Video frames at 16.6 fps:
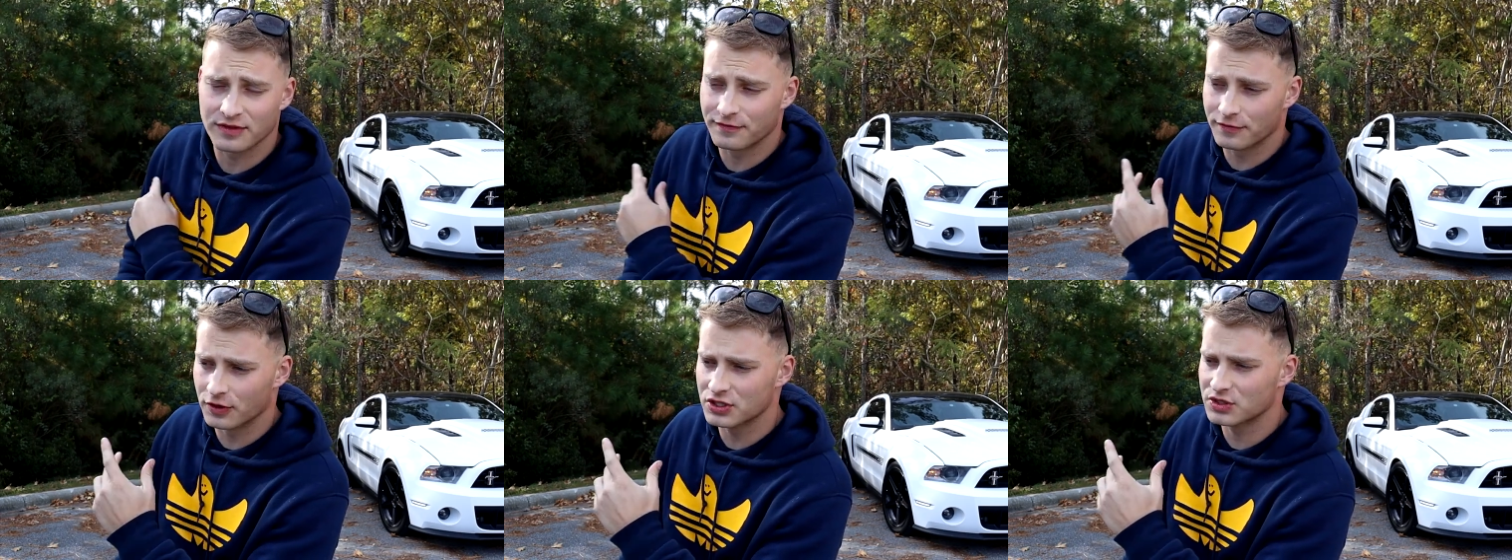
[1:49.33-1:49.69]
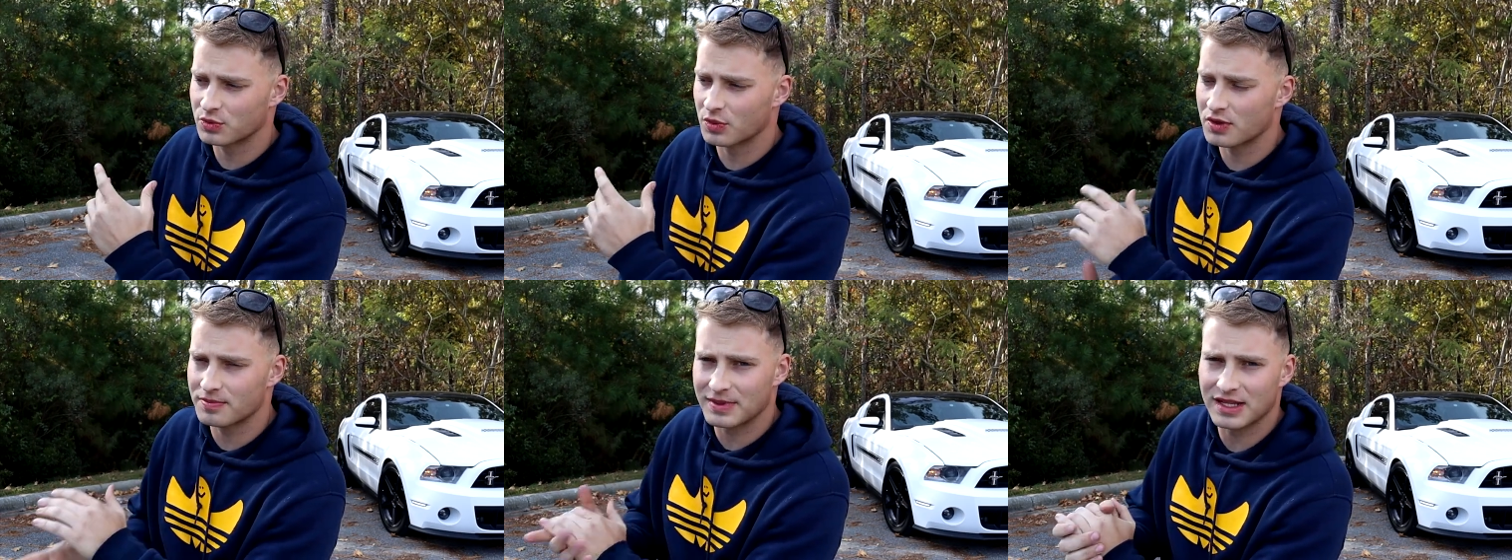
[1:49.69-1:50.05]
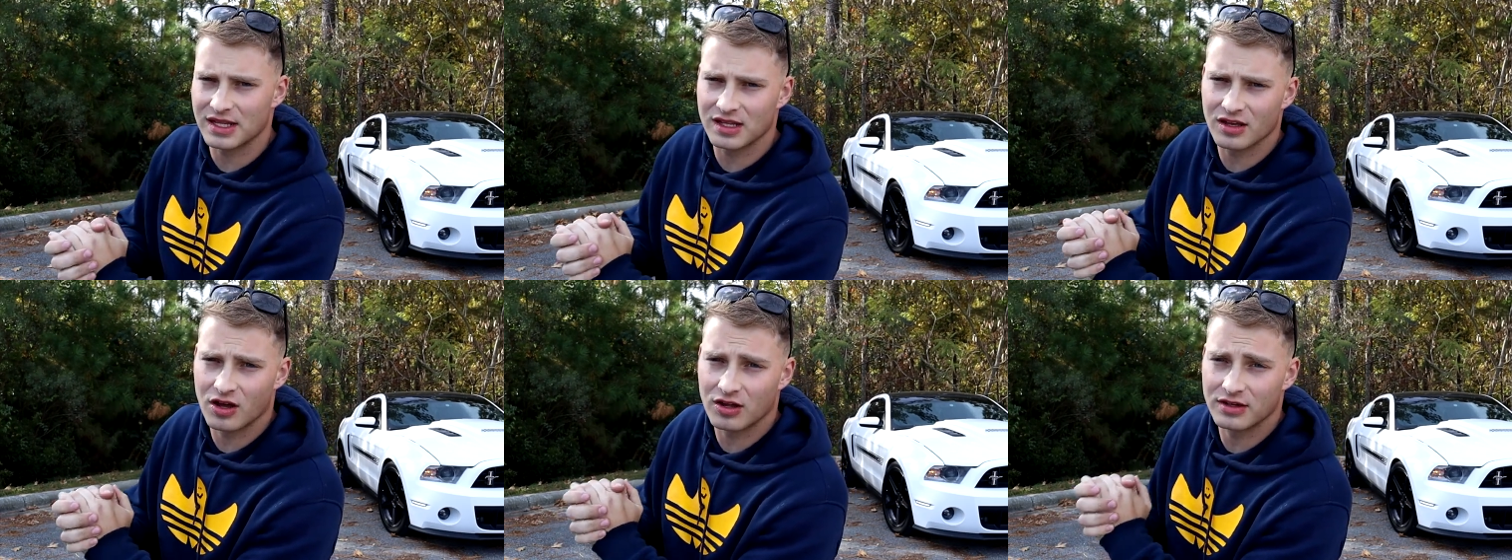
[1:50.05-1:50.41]
The first one
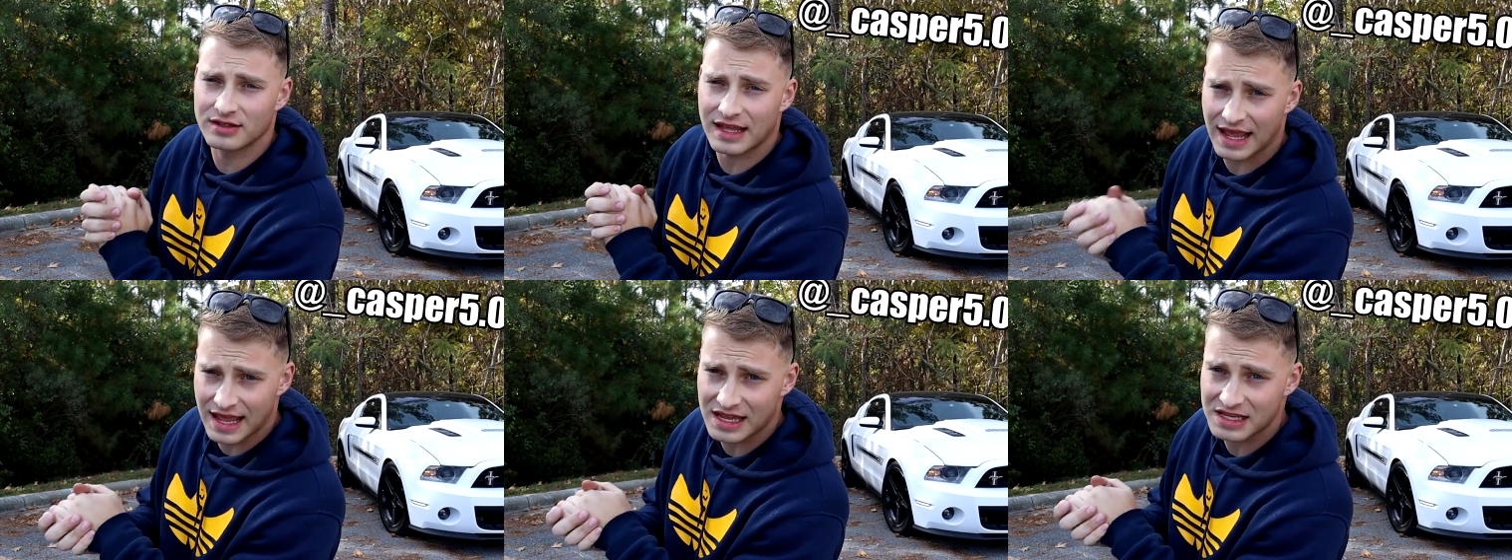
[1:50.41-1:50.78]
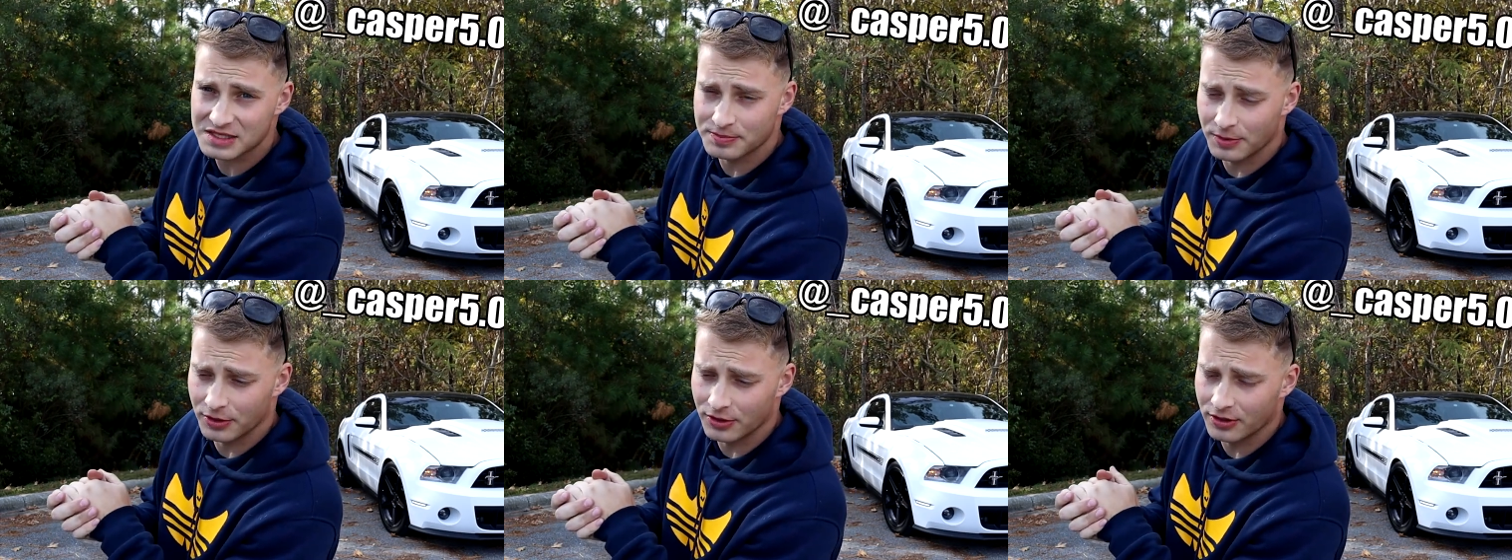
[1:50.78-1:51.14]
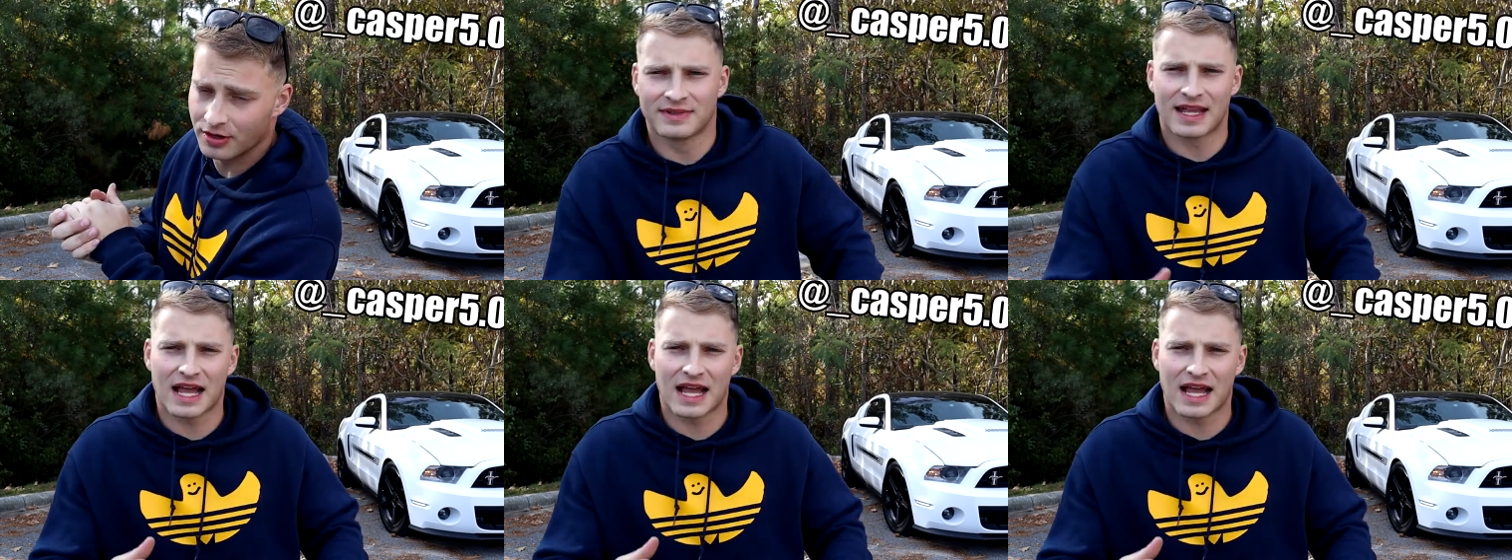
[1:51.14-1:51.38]
being on Casper.